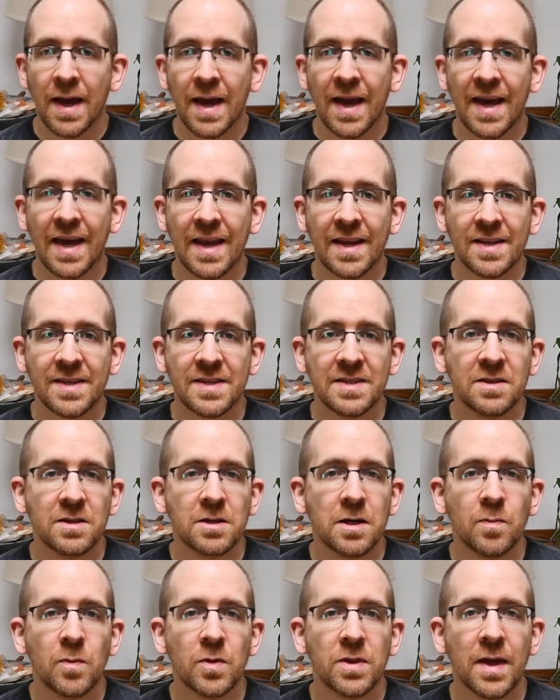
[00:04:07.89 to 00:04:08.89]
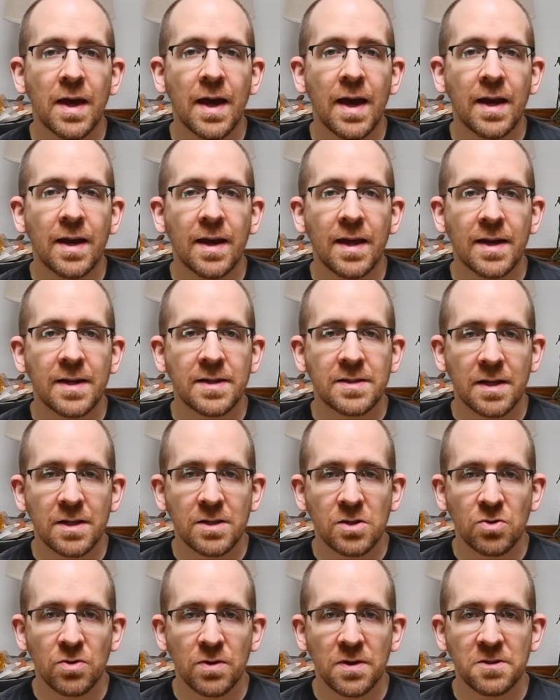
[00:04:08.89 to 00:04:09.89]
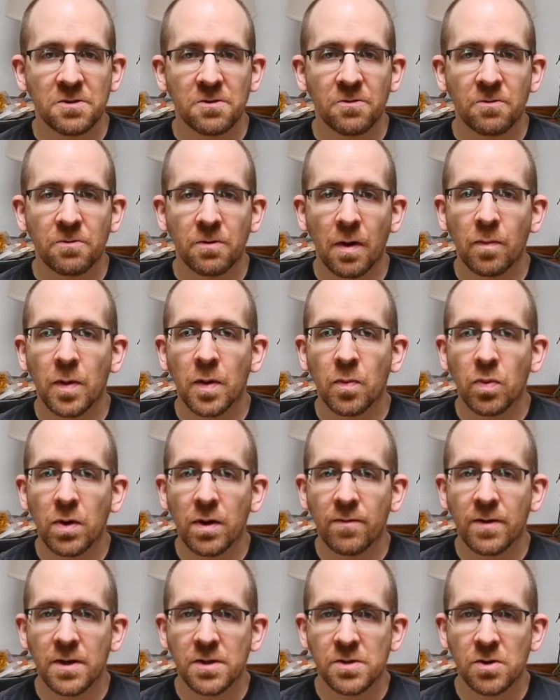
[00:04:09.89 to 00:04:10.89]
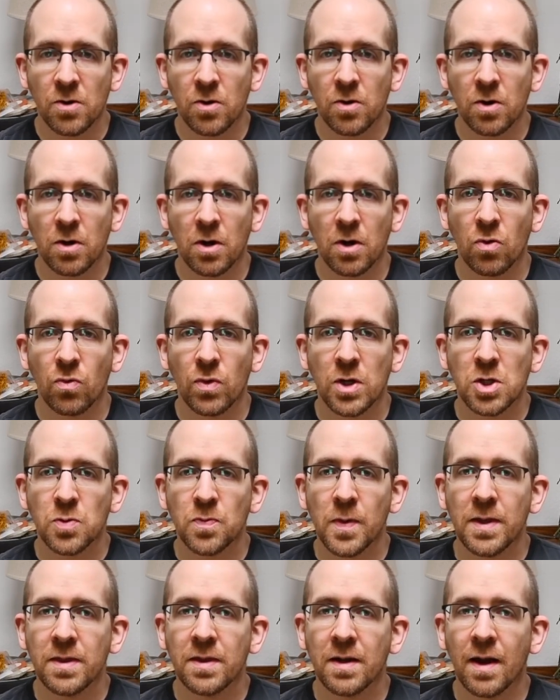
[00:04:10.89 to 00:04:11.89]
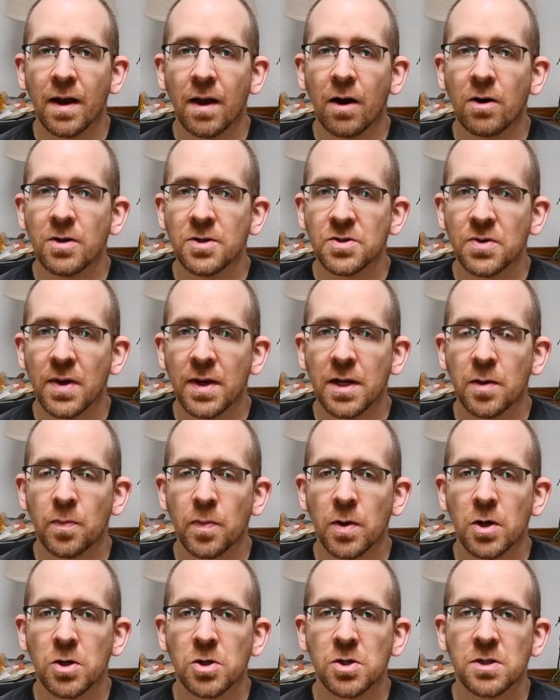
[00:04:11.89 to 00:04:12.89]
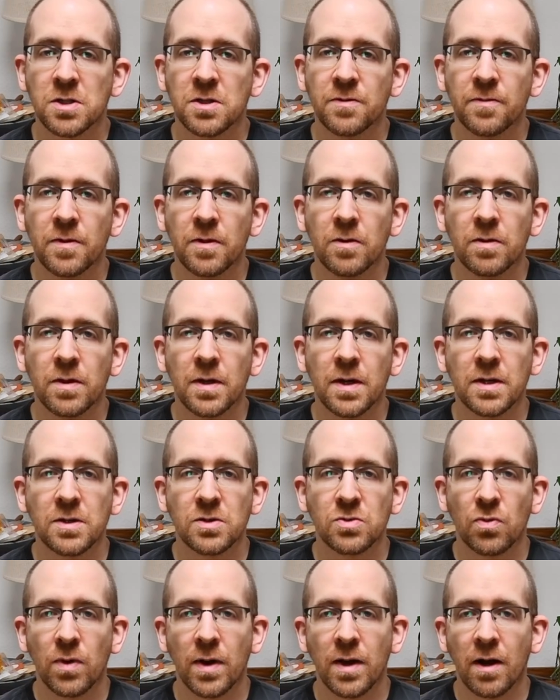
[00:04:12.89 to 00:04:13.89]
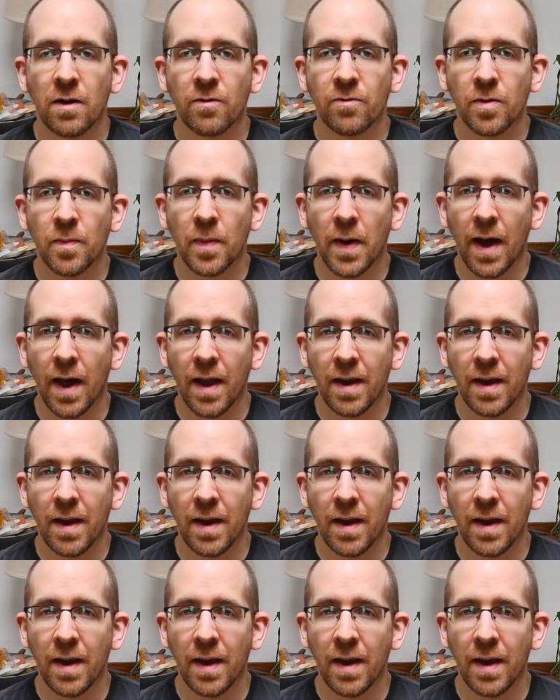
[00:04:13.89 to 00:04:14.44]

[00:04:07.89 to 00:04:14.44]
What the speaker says: and it didn't come with any accessories from the previous owner, which meant that I also had to purchase a few things right off the bat.